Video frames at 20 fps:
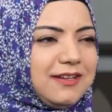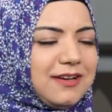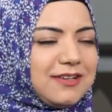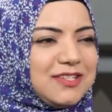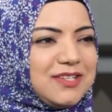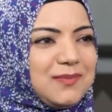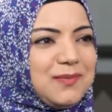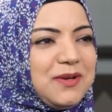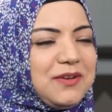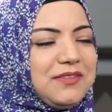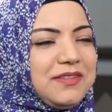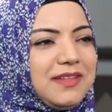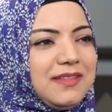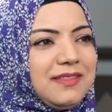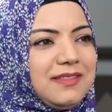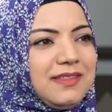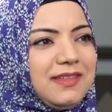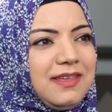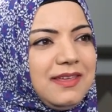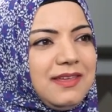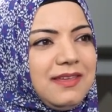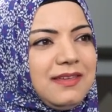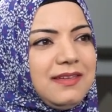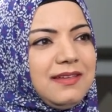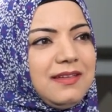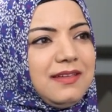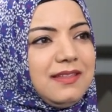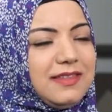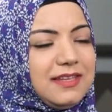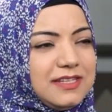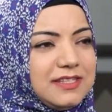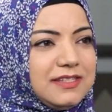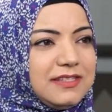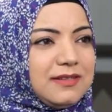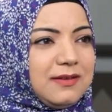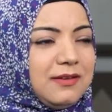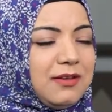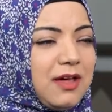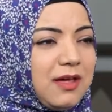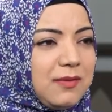Dr. Shabir, that the,
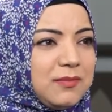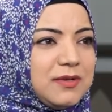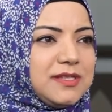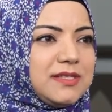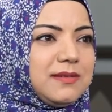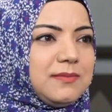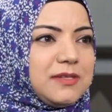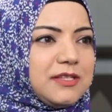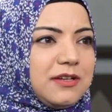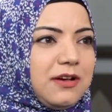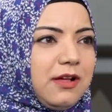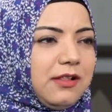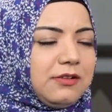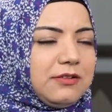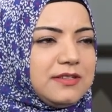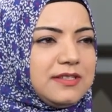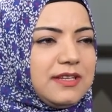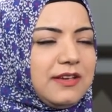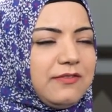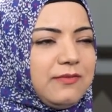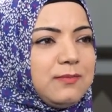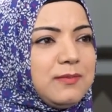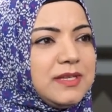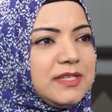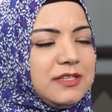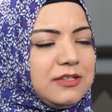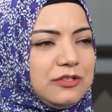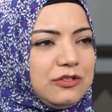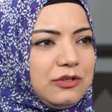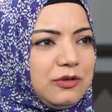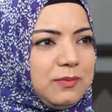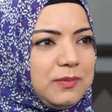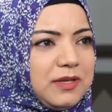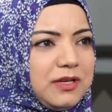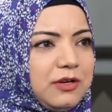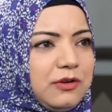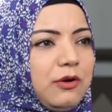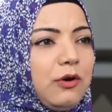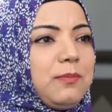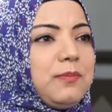these non-Muslim scholars have
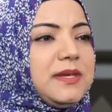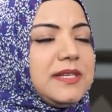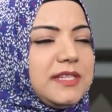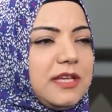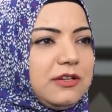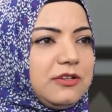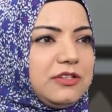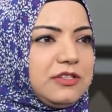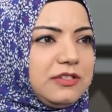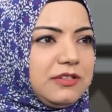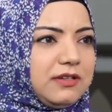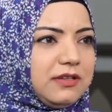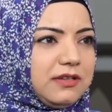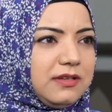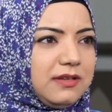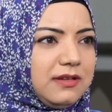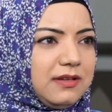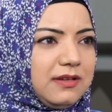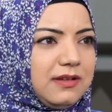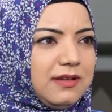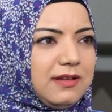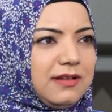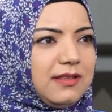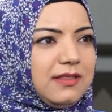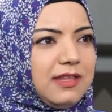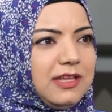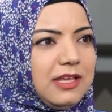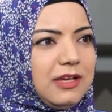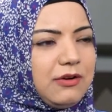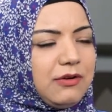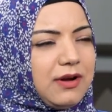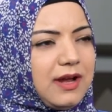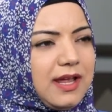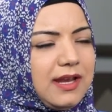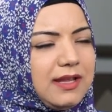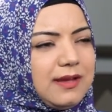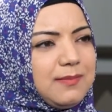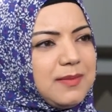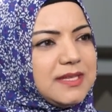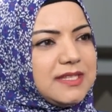misinterpreted or misunderstood the
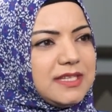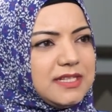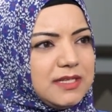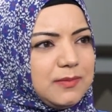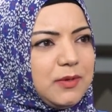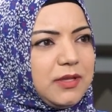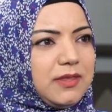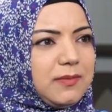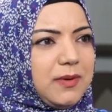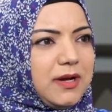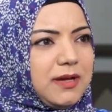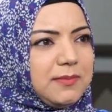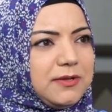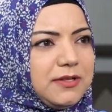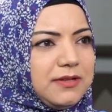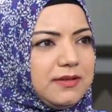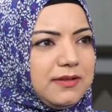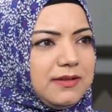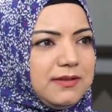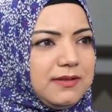Quranic message about the Bible?